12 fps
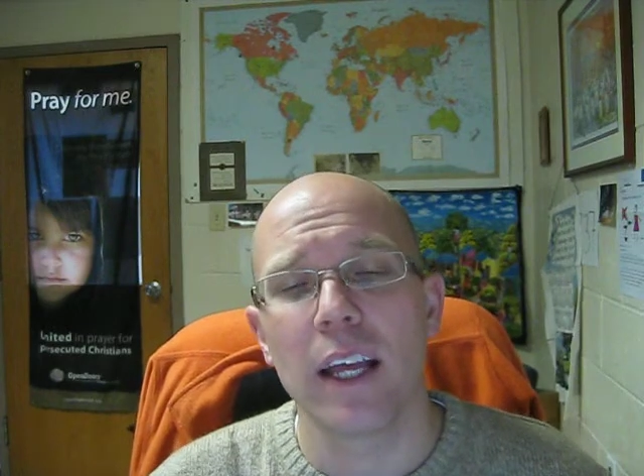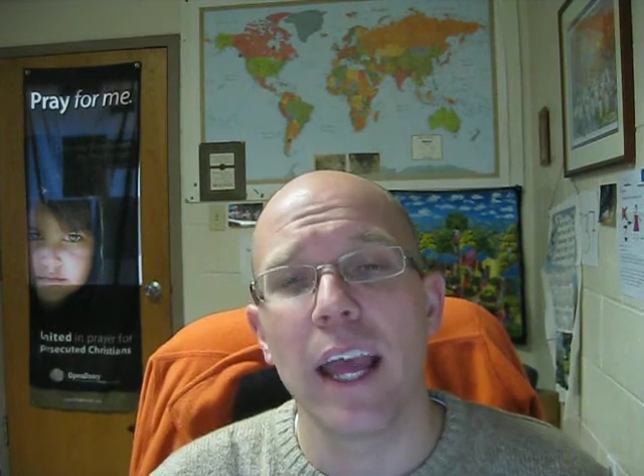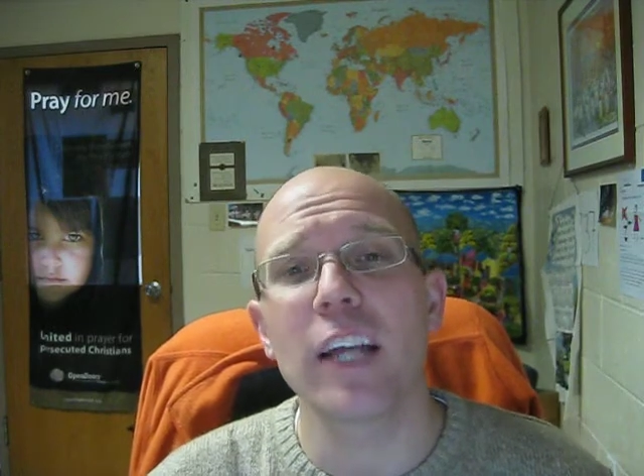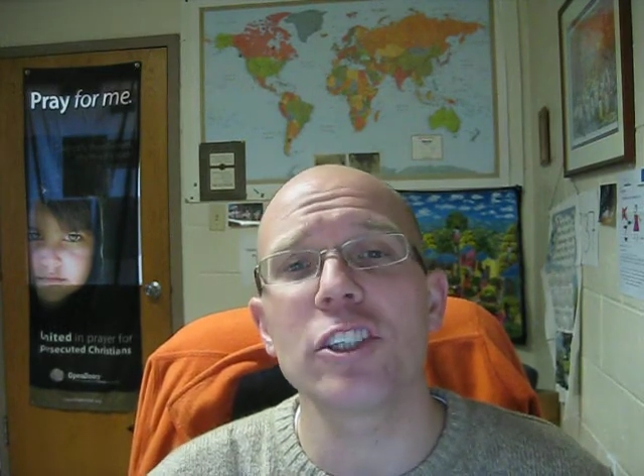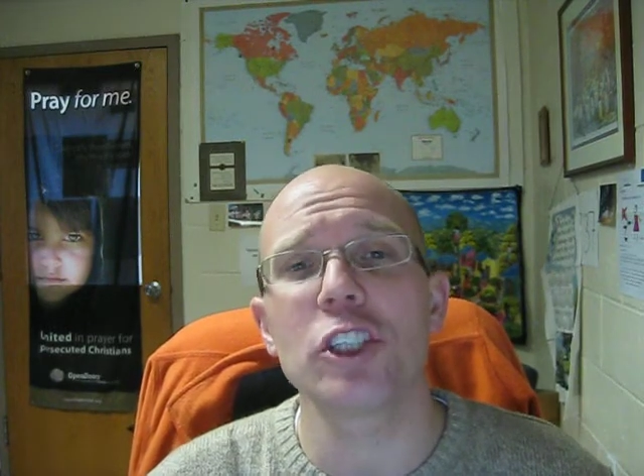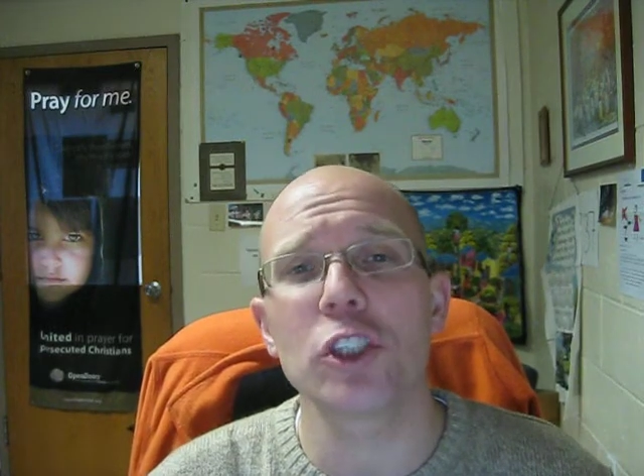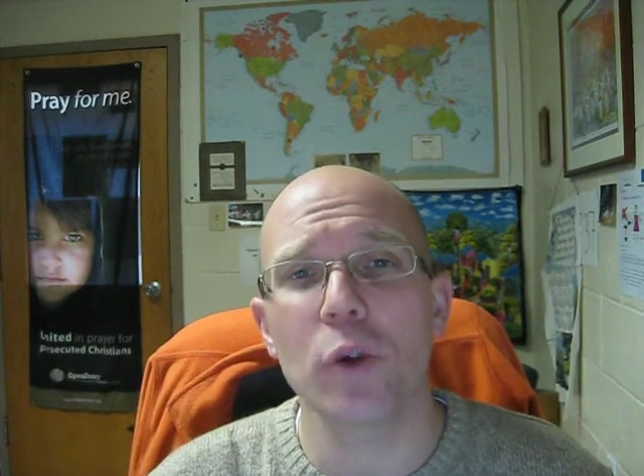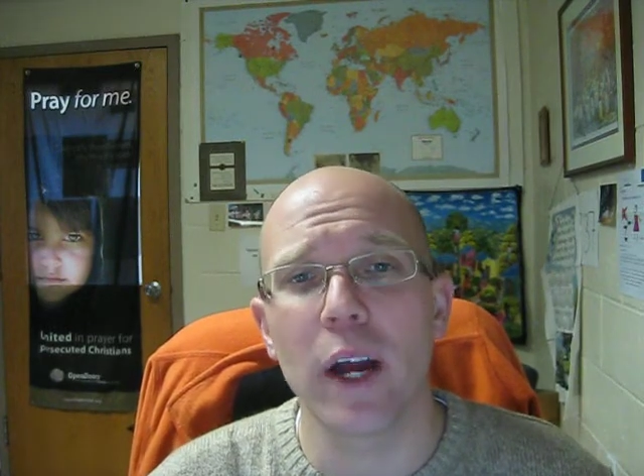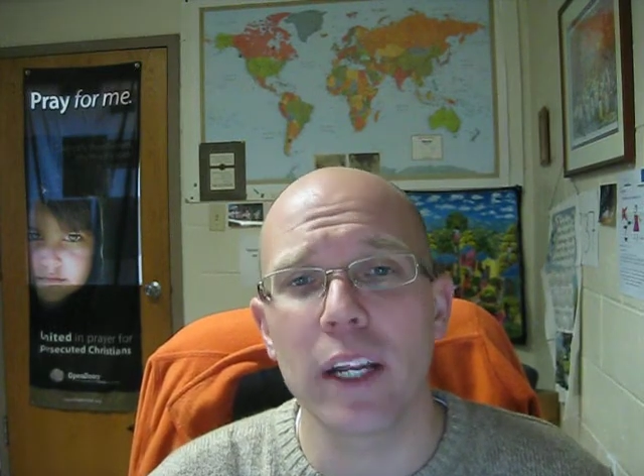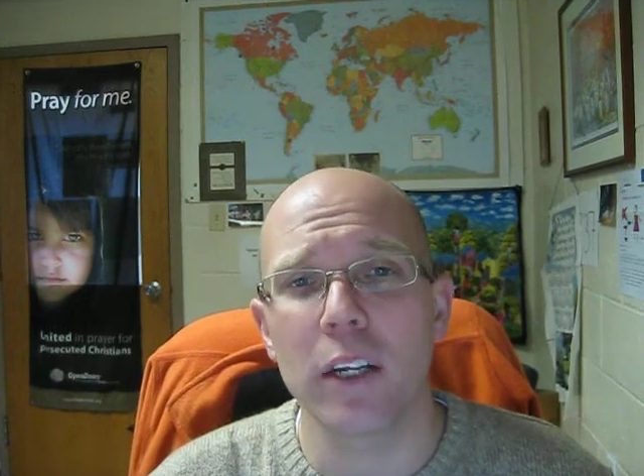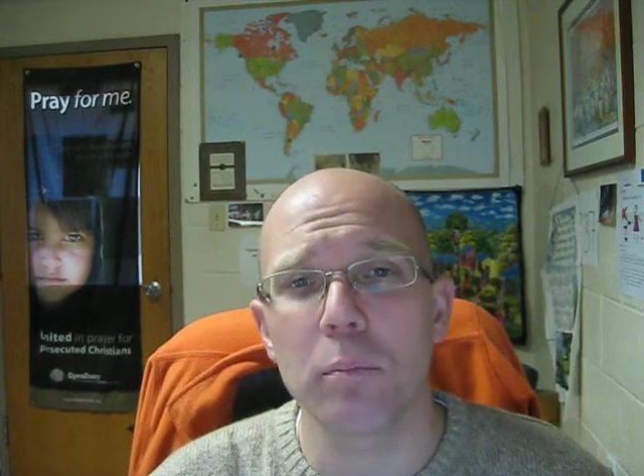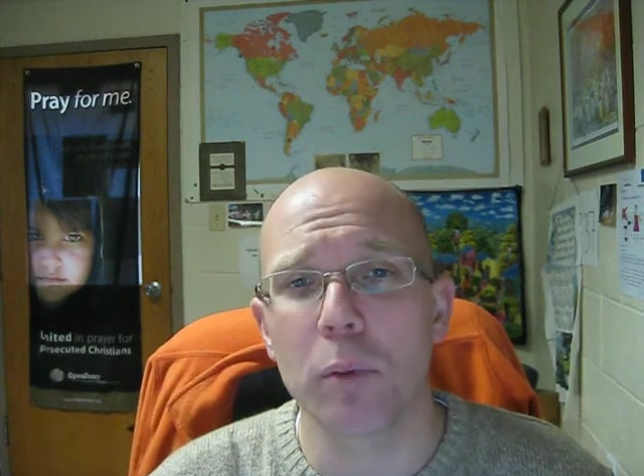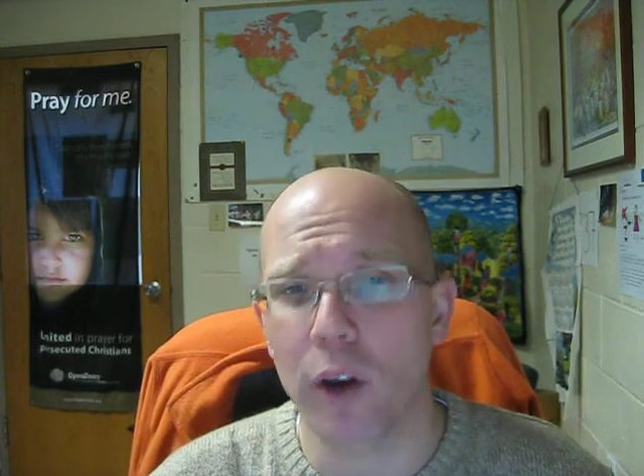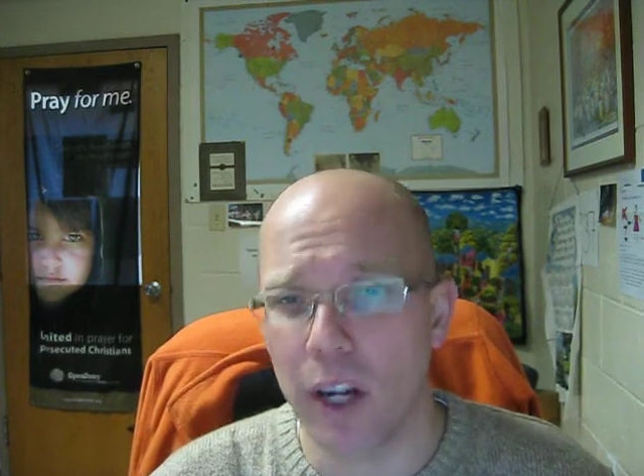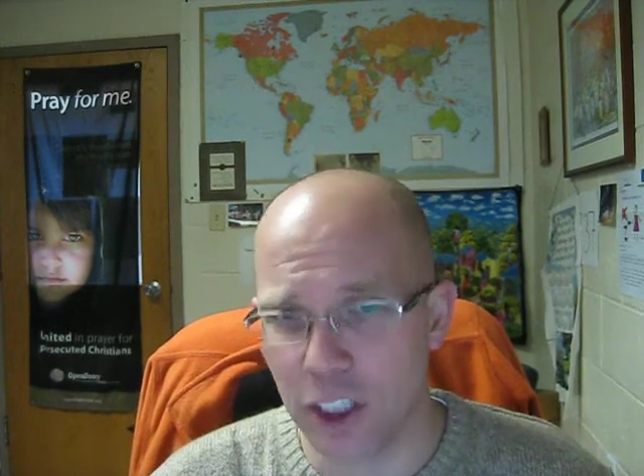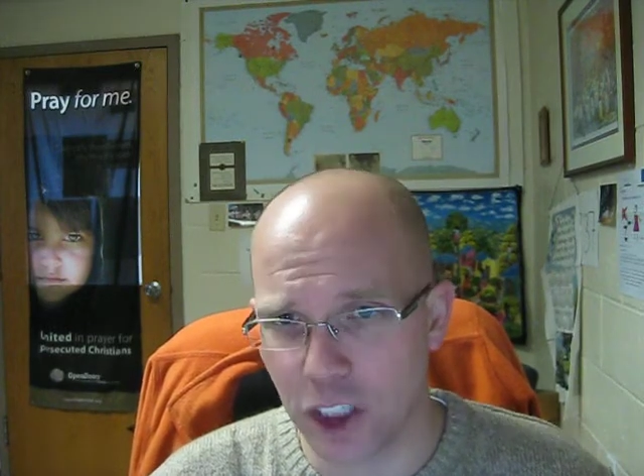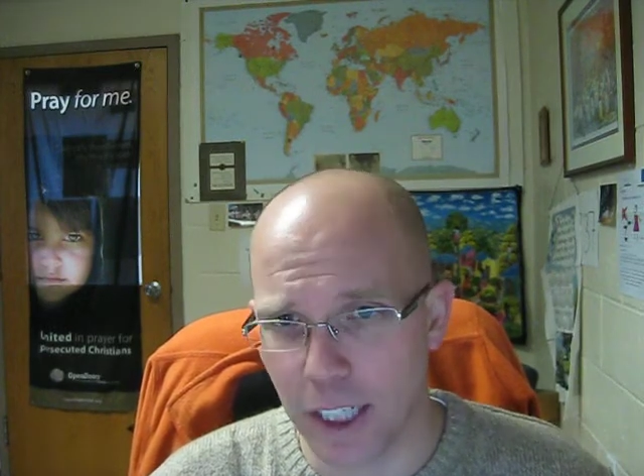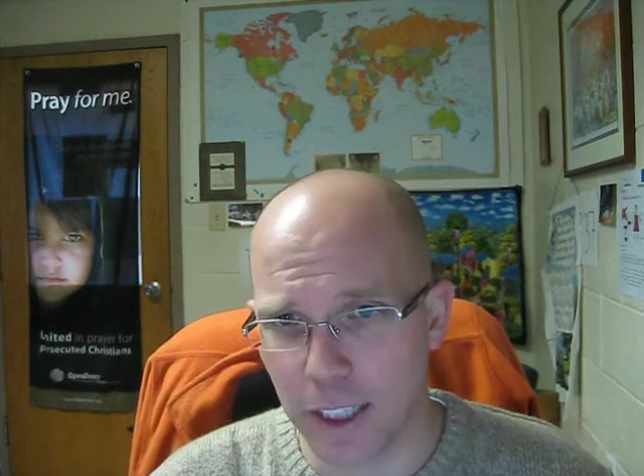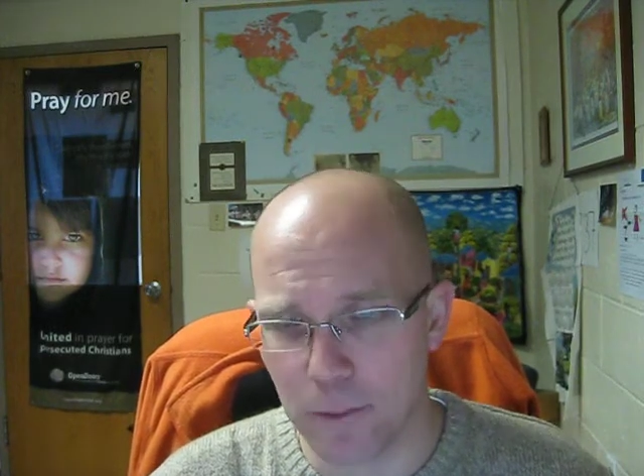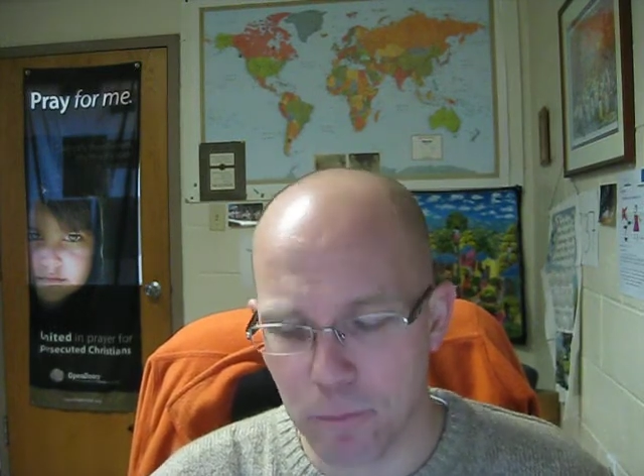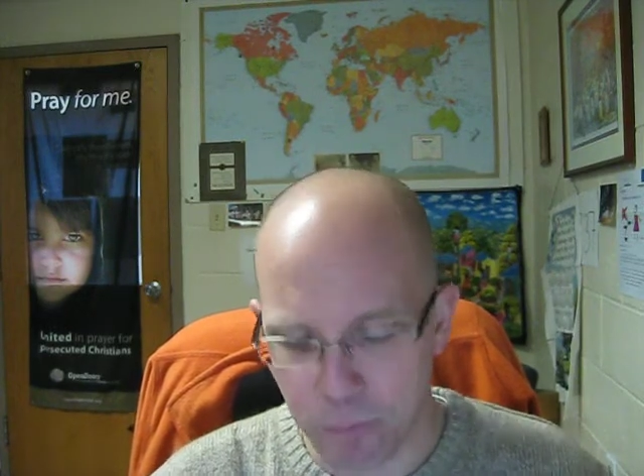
extra credit project.